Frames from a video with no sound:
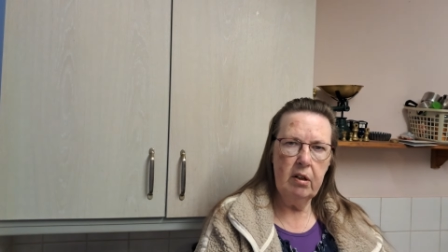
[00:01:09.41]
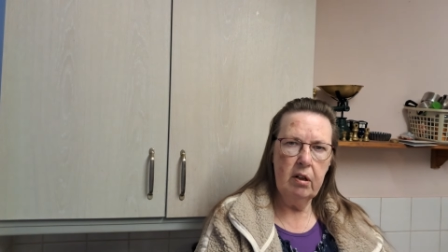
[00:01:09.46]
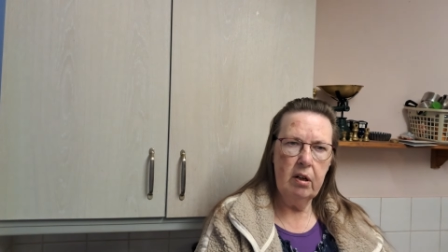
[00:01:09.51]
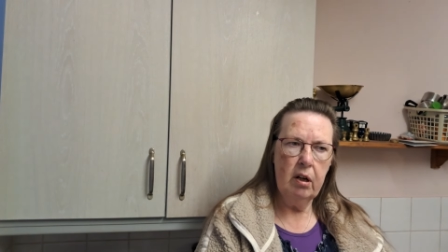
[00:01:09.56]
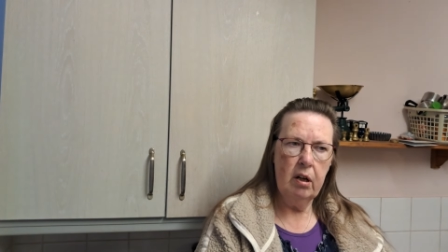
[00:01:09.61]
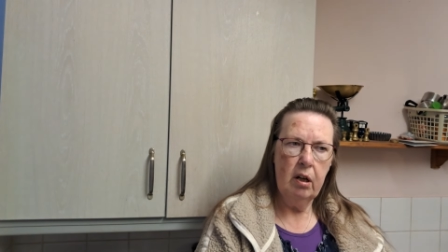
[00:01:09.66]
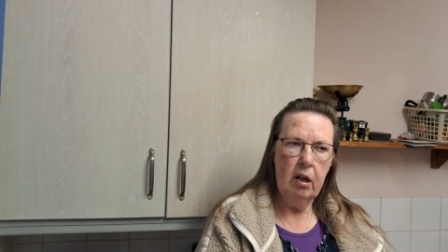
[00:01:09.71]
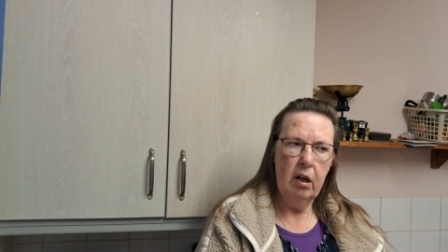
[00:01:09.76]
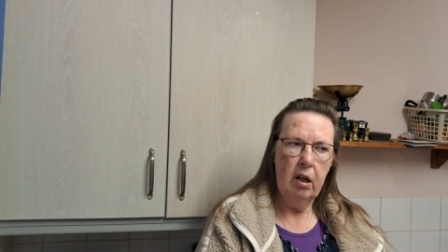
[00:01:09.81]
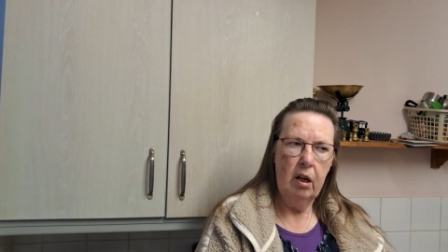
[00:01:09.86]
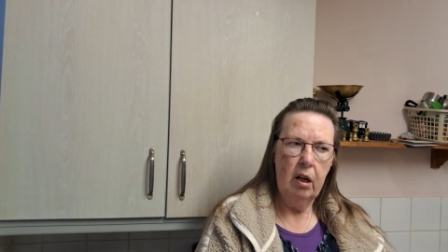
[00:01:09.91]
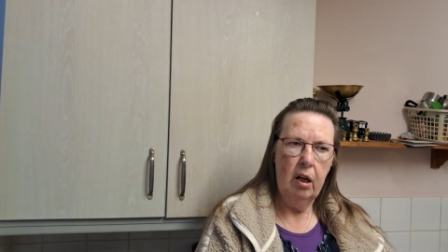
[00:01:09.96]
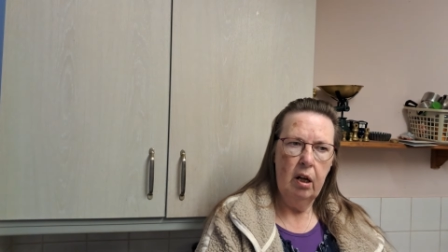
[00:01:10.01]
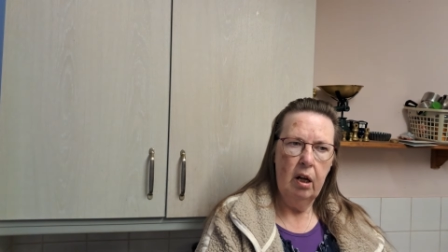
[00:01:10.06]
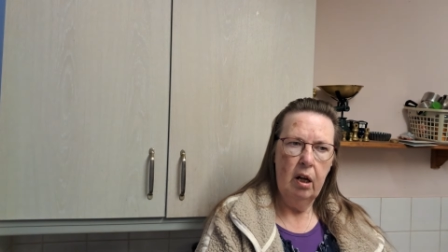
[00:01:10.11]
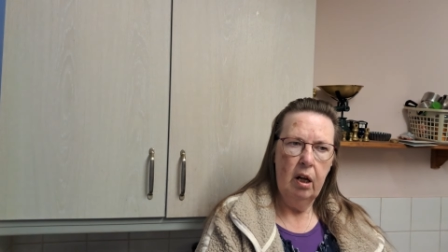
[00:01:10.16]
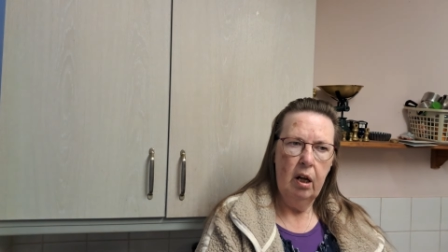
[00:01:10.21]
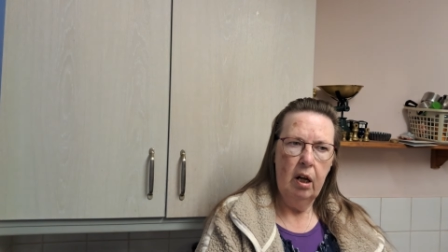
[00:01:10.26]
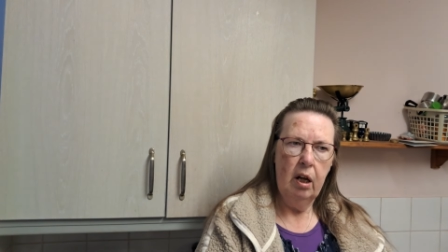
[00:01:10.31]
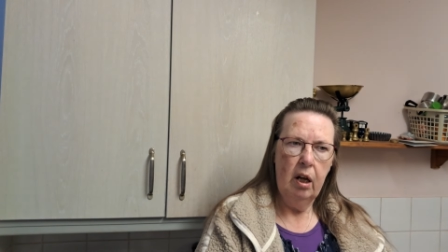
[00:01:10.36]

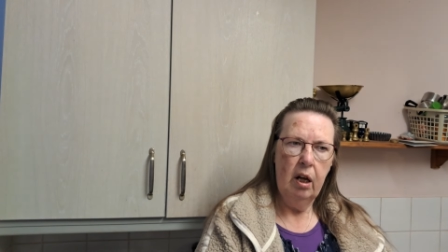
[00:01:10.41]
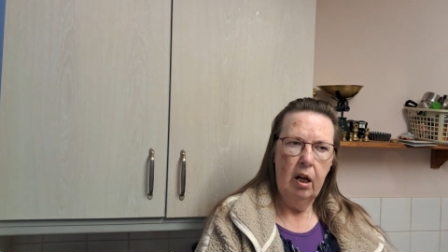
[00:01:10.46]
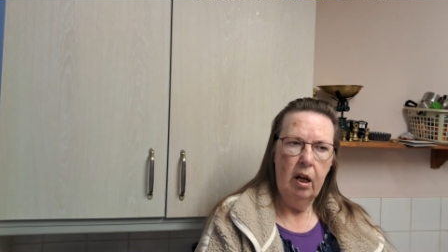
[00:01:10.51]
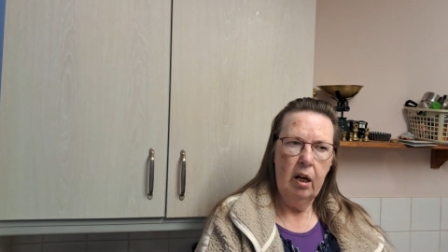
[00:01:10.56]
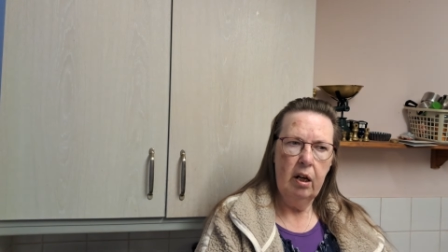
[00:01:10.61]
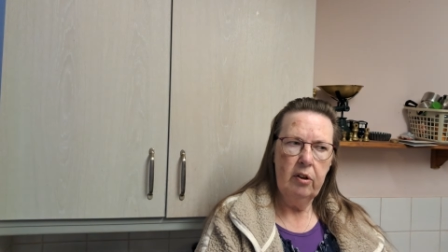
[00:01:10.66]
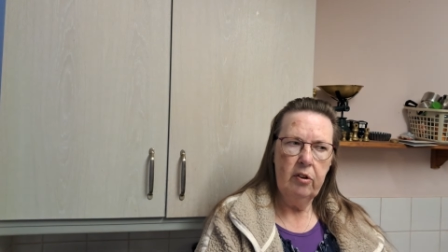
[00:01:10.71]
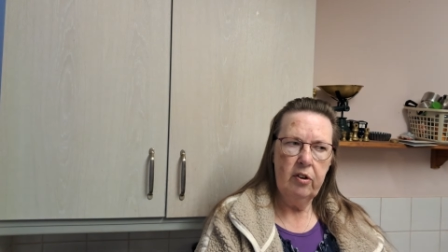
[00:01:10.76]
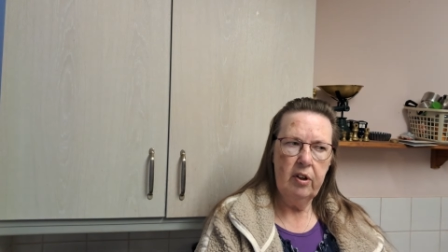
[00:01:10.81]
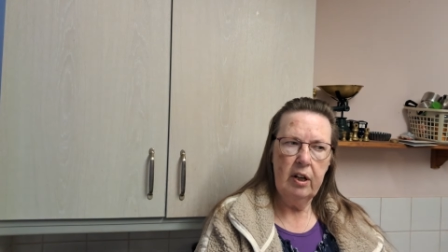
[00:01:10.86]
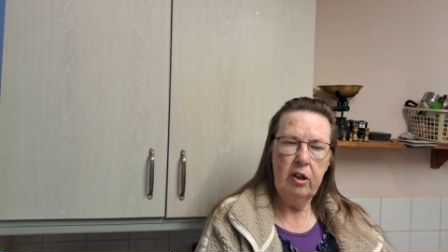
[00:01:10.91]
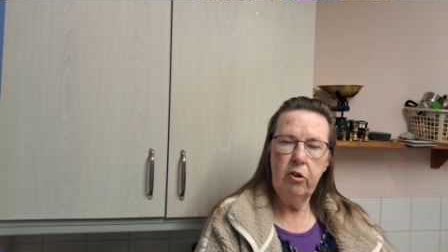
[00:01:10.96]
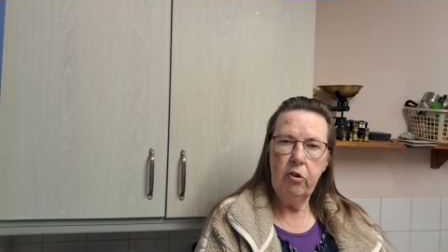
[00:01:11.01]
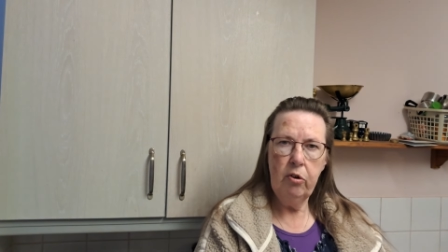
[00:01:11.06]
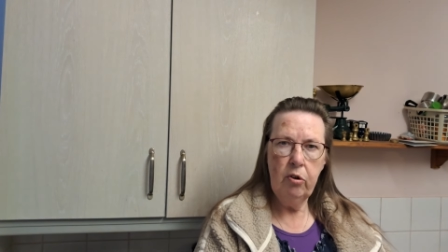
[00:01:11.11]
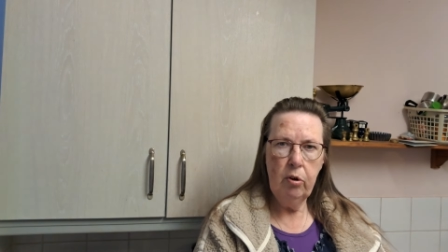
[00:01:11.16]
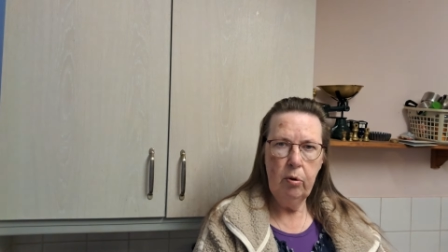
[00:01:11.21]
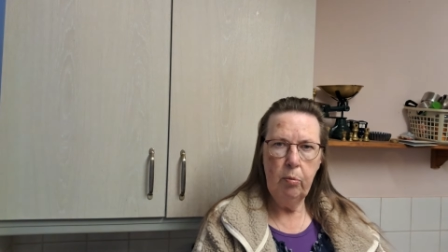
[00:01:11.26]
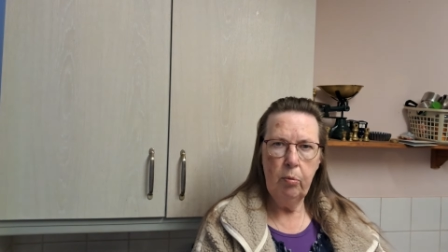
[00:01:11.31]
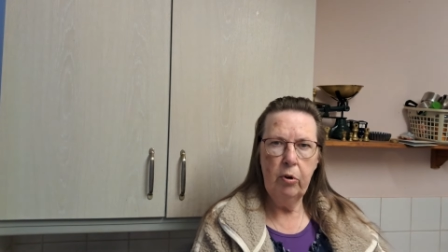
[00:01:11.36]
I said, I do
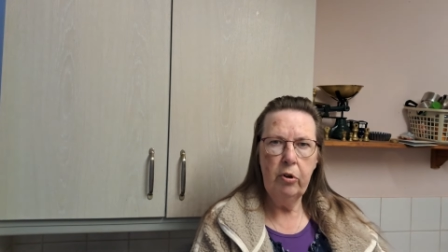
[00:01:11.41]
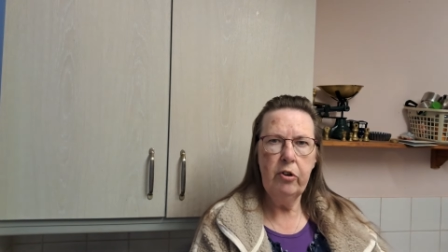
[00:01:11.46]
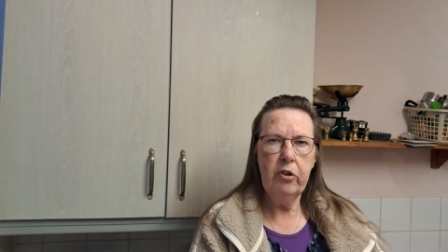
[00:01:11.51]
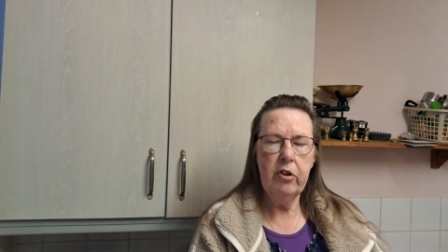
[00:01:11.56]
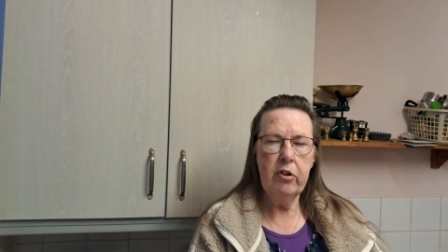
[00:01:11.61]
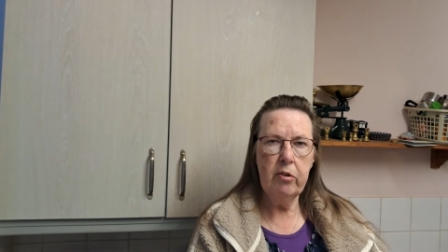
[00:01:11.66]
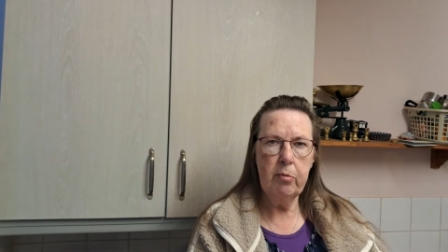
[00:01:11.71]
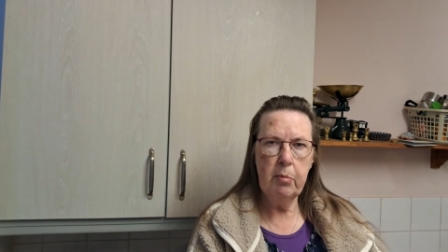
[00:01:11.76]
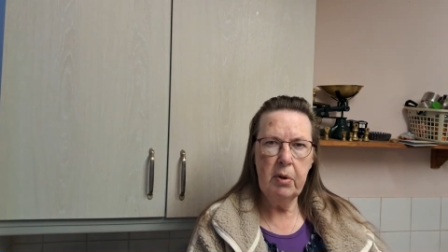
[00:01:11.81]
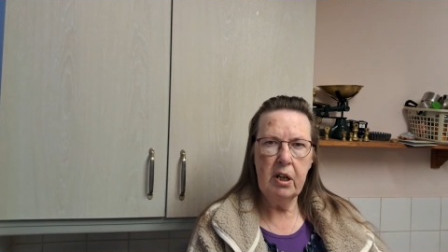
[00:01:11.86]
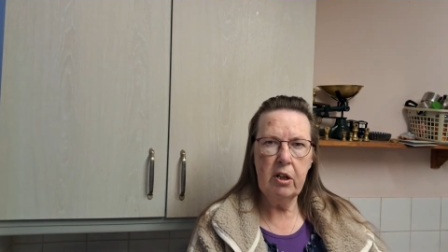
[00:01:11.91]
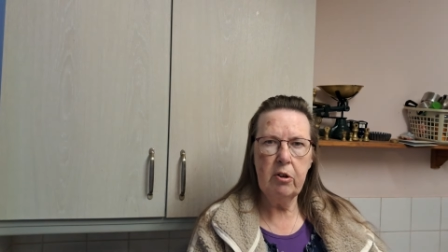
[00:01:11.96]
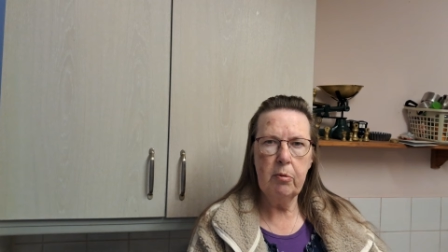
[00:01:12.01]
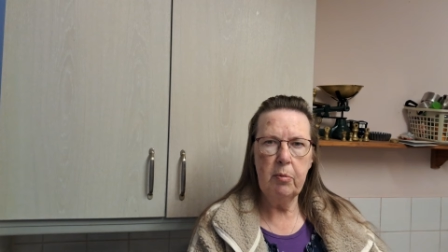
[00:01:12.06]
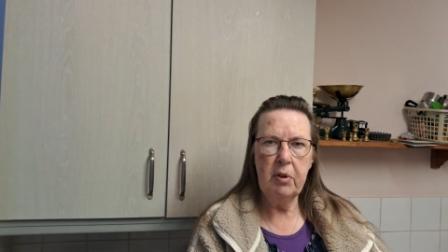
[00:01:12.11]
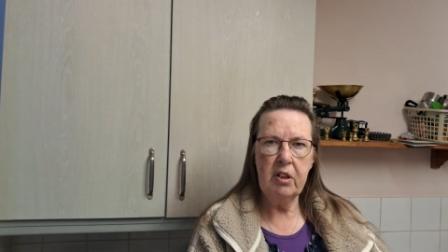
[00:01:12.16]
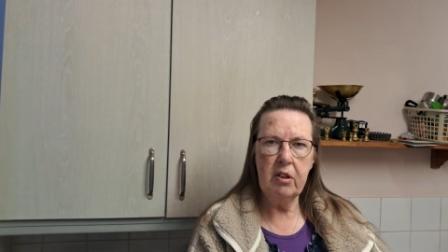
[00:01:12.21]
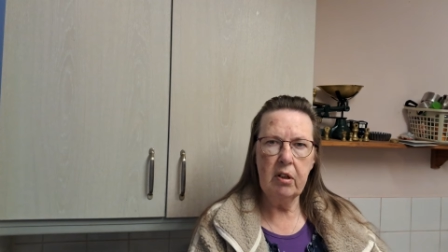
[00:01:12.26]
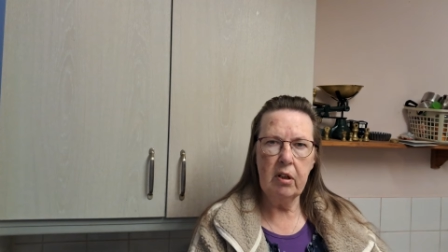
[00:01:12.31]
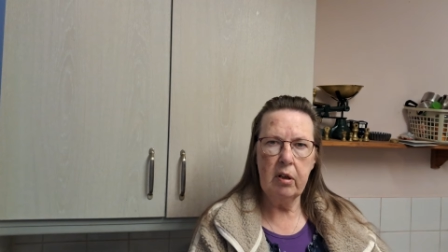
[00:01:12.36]
not want a smart
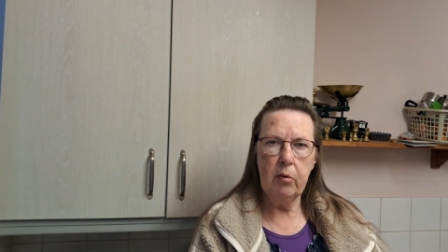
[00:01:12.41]
meter.